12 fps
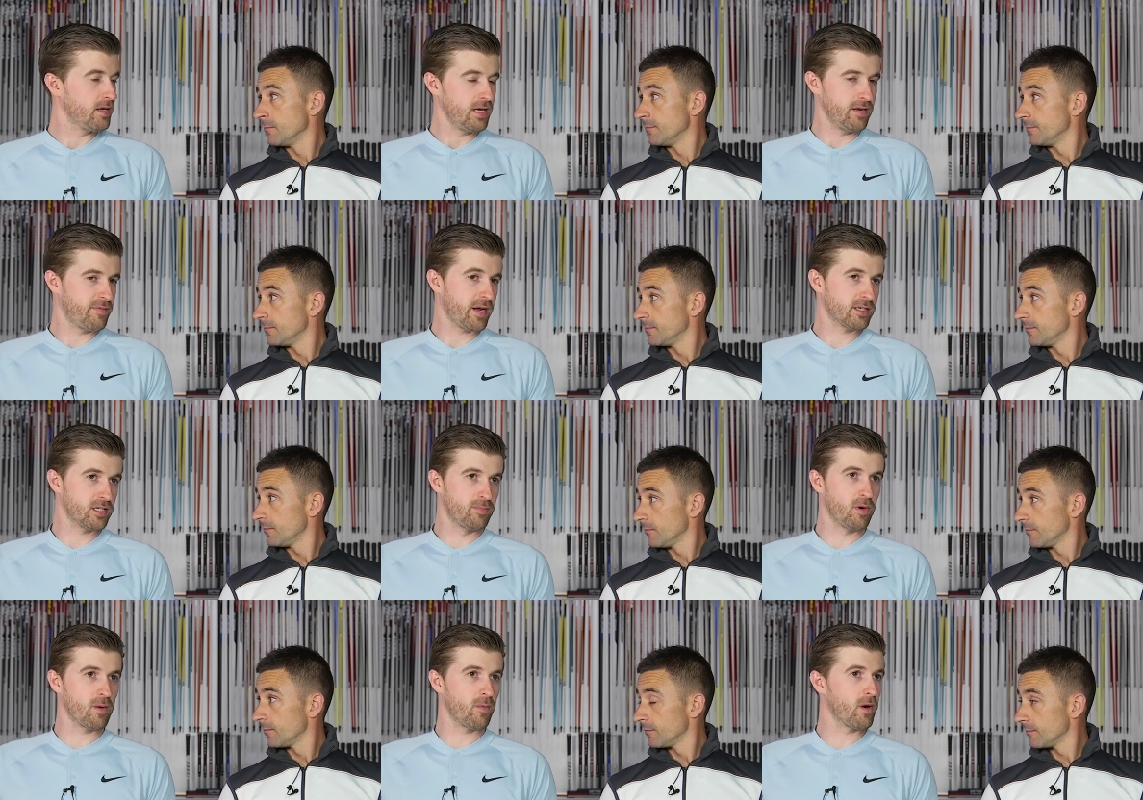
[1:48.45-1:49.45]
Speaker 1: In fact, to the
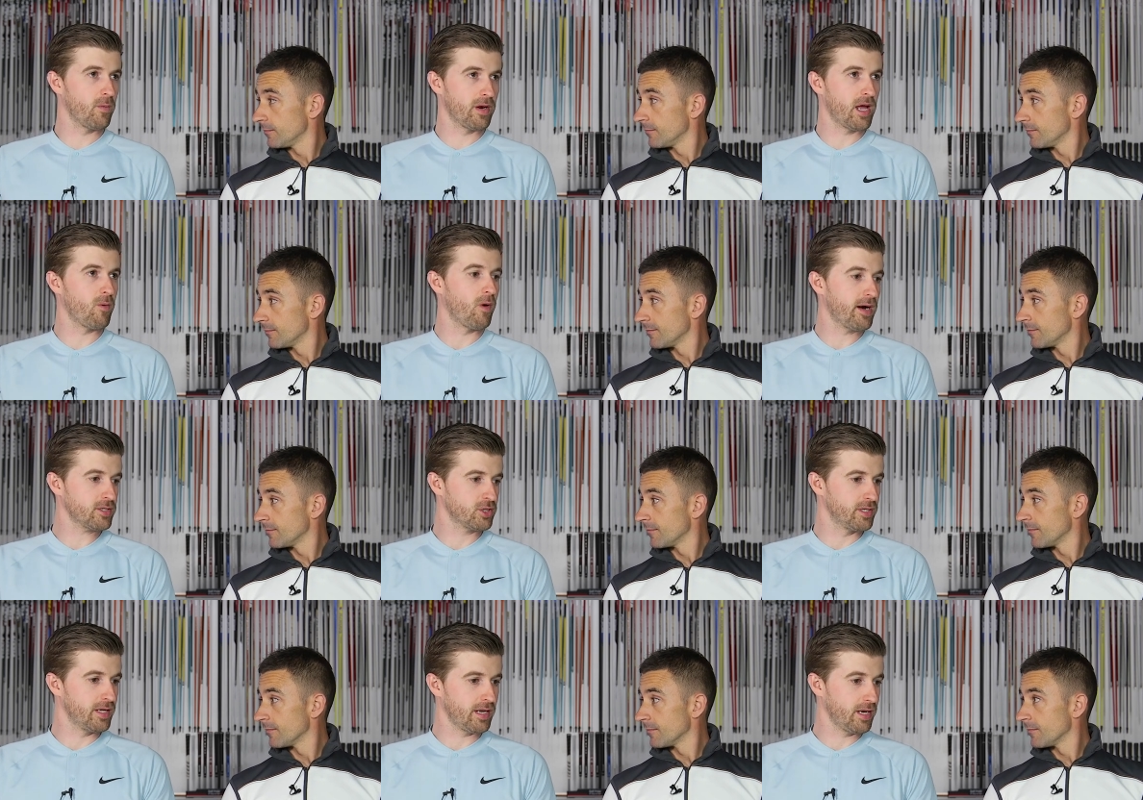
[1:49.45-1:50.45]
point where when I
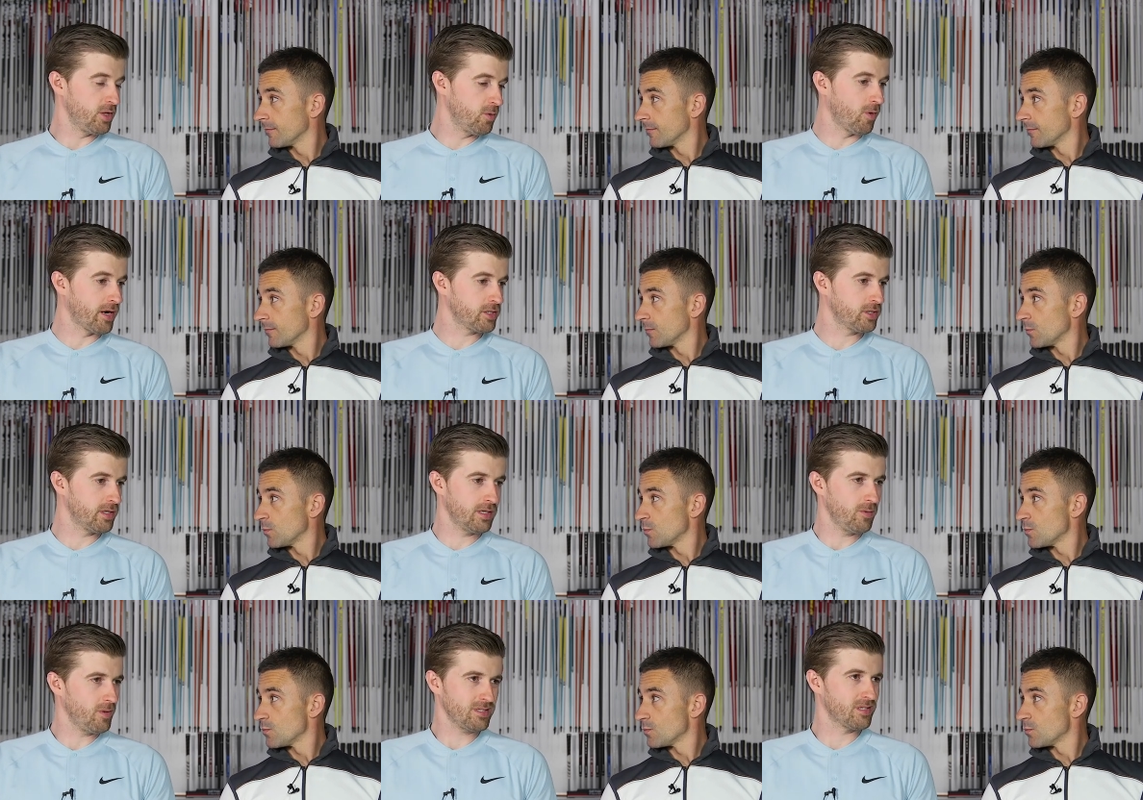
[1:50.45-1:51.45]
watched it and you watched it,
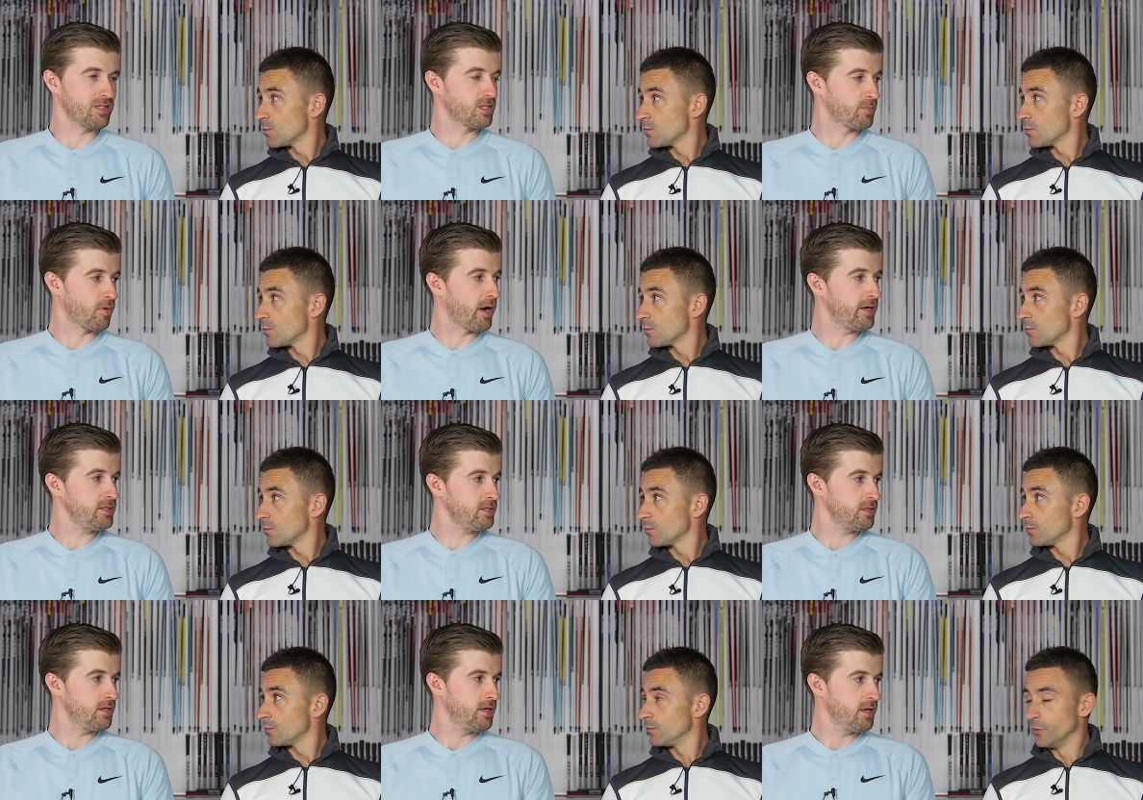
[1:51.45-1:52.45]
it wasn't a
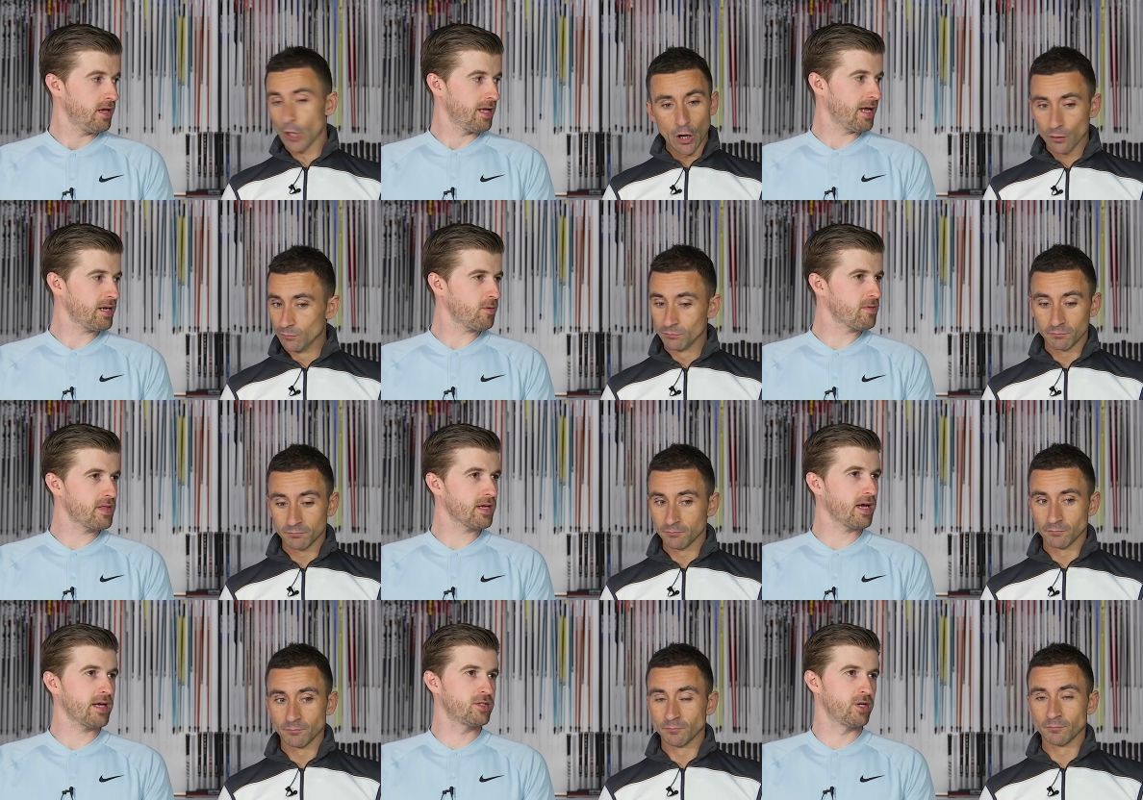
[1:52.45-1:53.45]
surprise. No. And I don't think
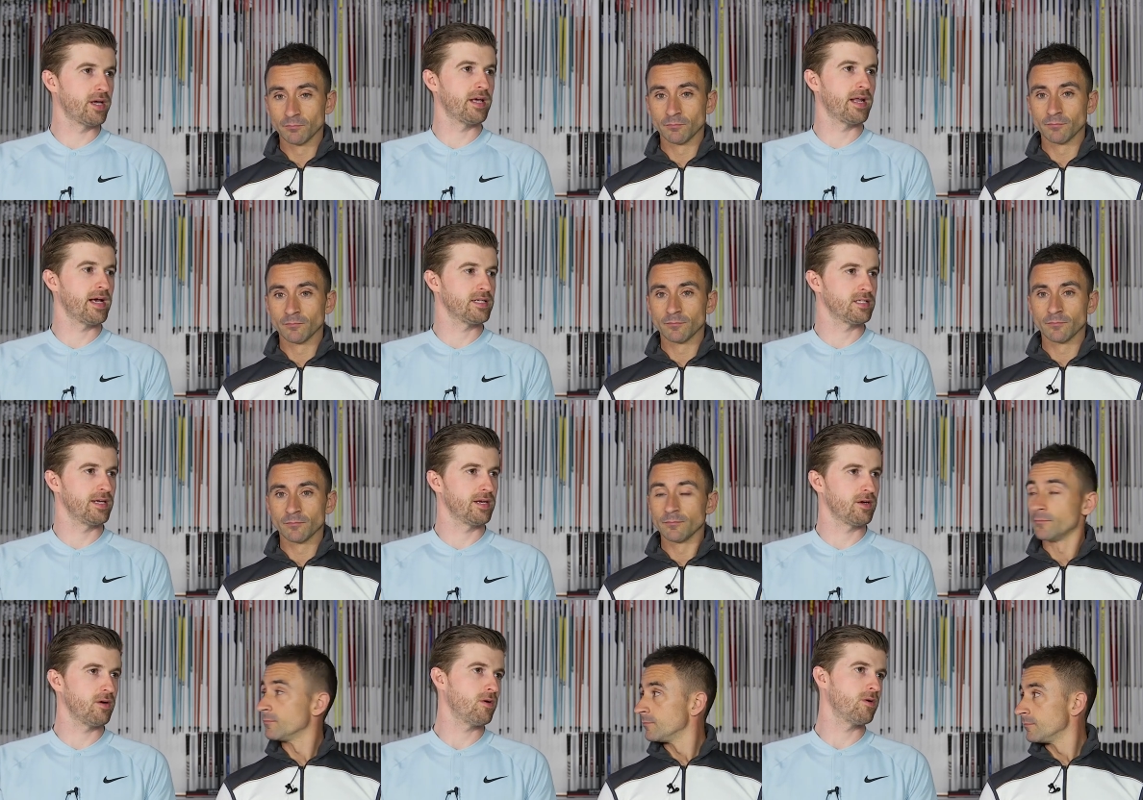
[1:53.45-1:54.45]
I took it as
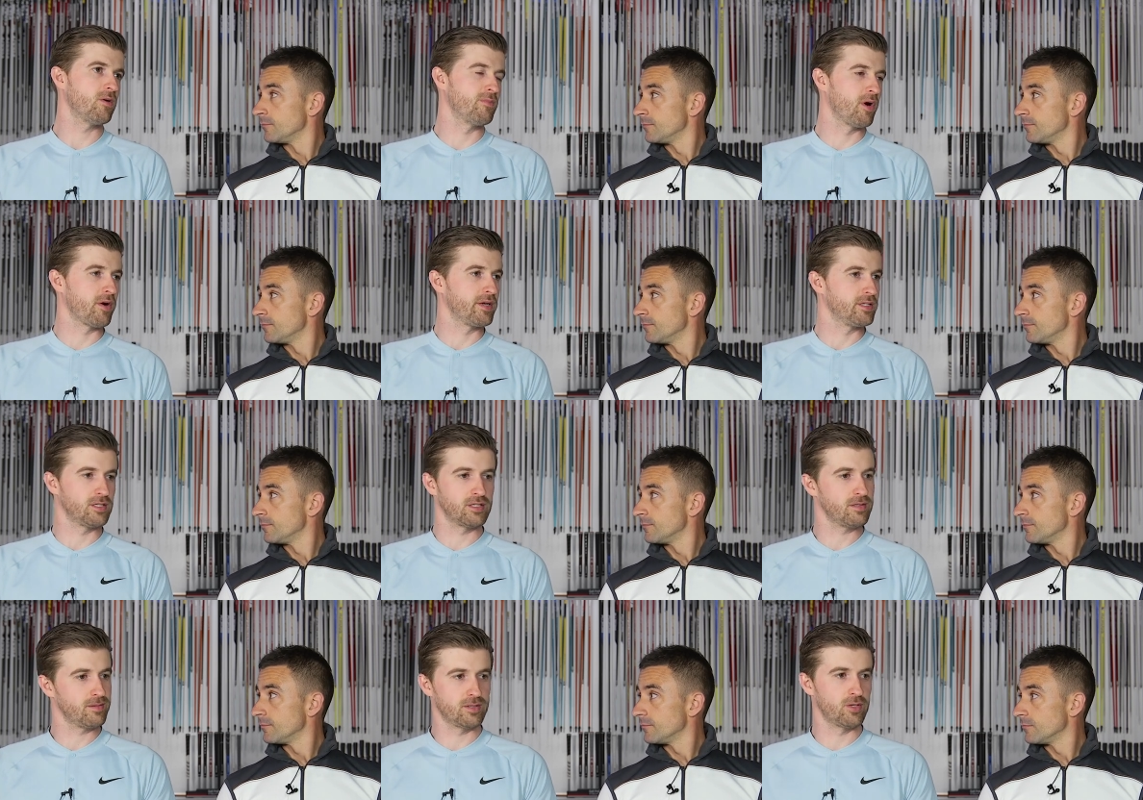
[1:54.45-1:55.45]
like, oh, Mark is